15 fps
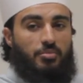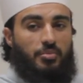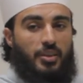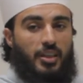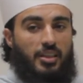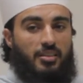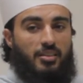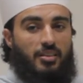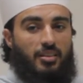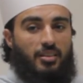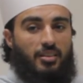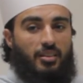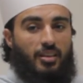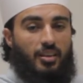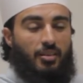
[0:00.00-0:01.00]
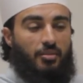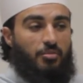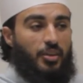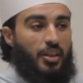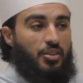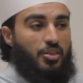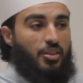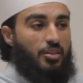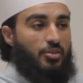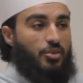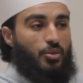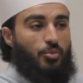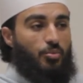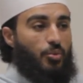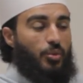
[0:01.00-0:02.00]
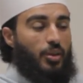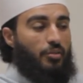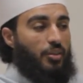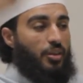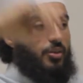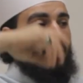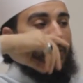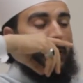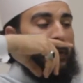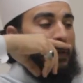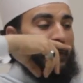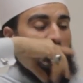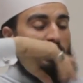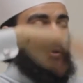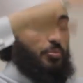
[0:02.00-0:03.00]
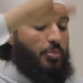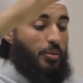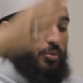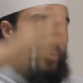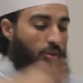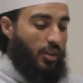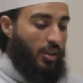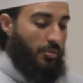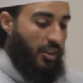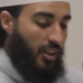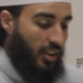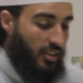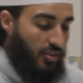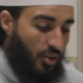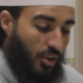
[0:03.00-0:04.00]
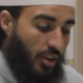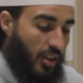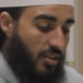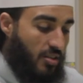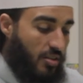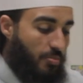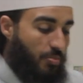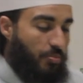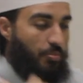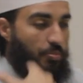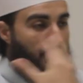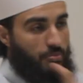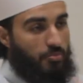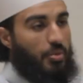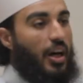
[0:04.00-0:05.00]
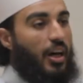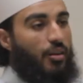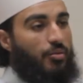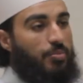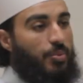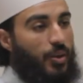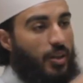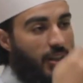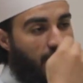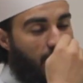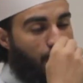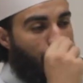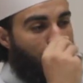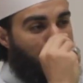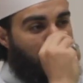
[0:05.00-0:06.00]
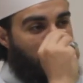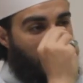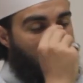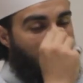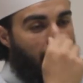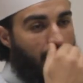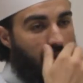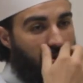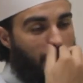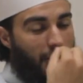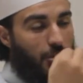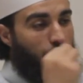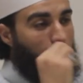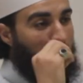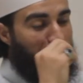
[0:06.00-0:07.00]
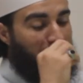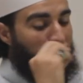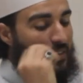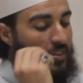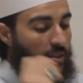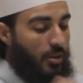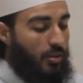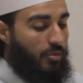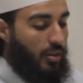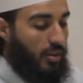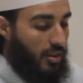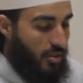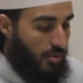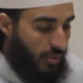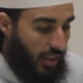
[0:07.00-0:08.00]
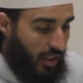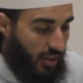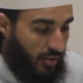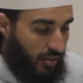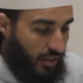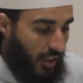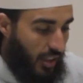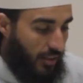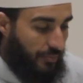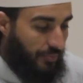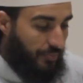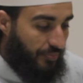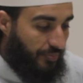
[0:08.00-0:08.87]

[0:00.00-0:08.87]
biggest kitchen soup or whatever you call it for people to come and eat. So it's part of pride as well. It's not doing it for the sake of Allah subhanahu wa ta'ala.